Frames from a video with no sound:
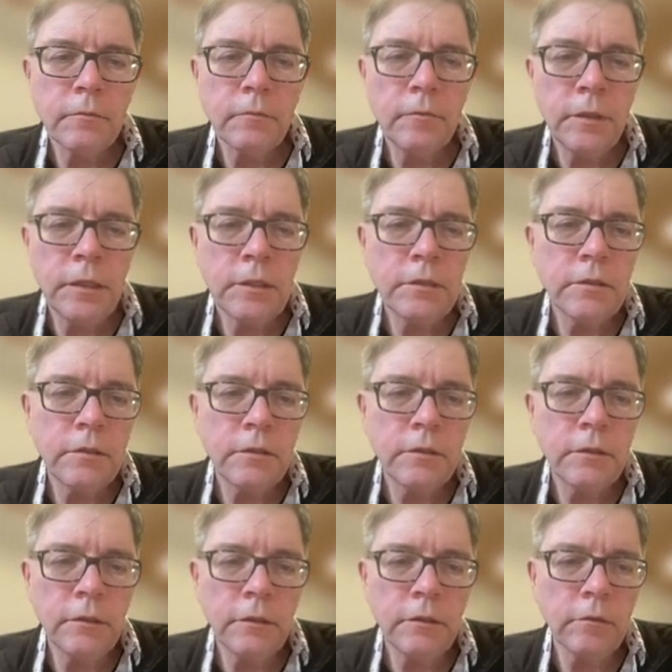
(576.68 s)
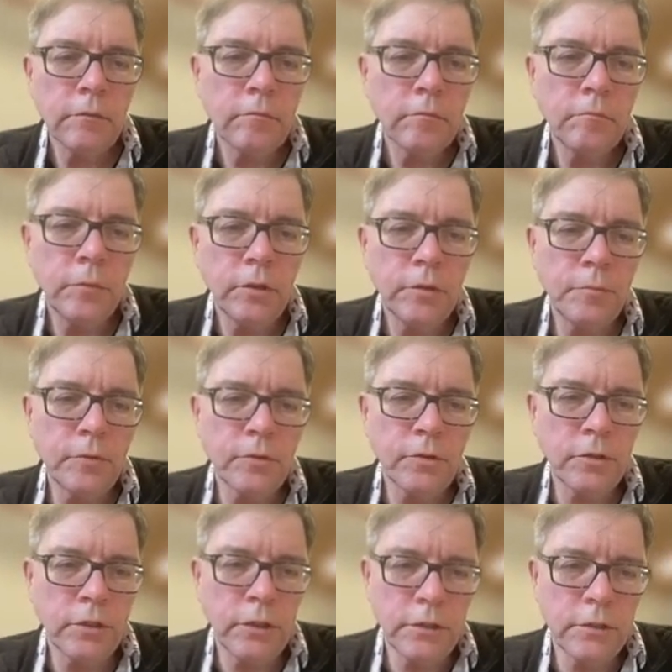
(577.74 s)
with the multiple
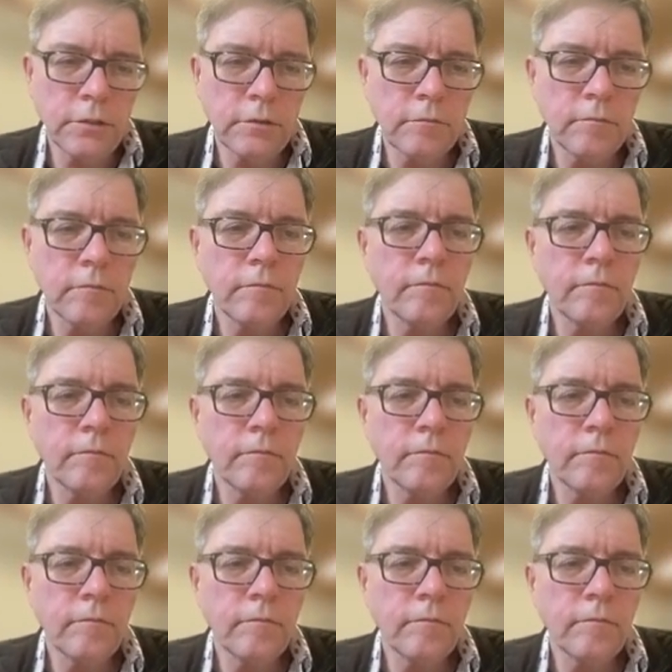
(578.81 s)
choice.